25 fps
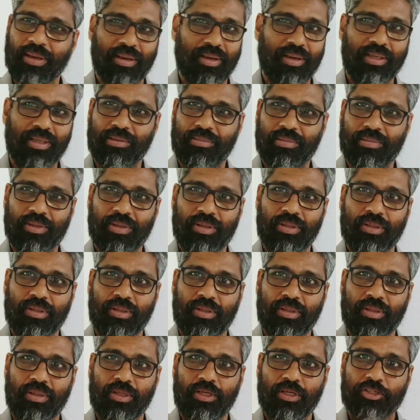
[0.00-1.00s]
Clear?
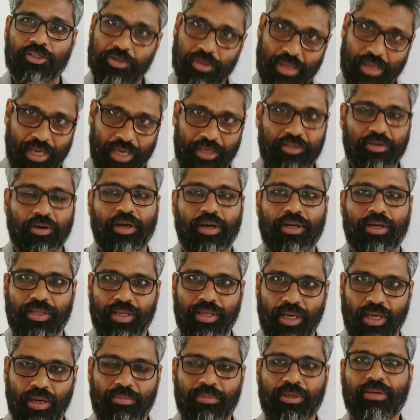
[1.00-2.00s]
Should I join
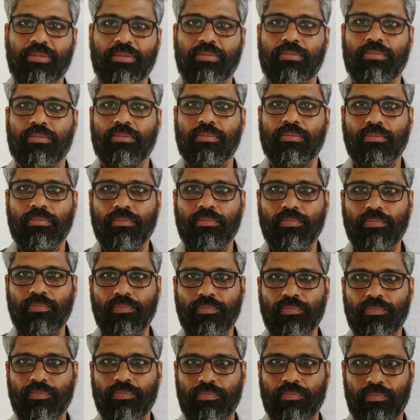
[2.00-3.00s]
the army?
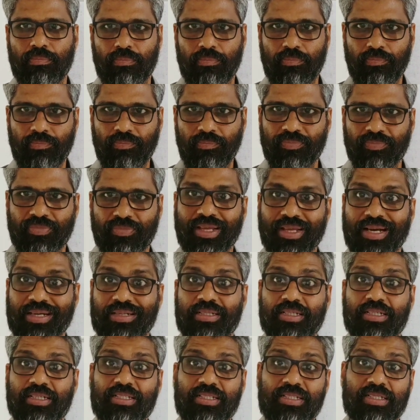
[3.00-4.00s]

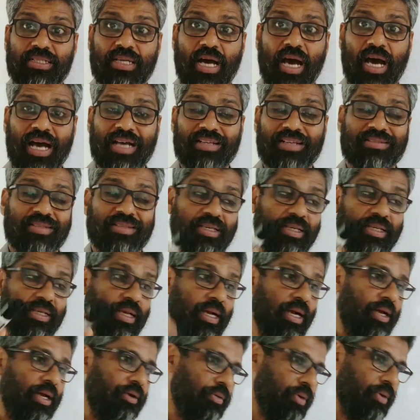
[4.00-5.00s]
That is
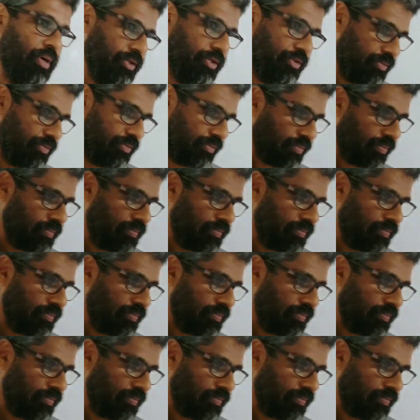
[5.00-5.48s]
asking advice.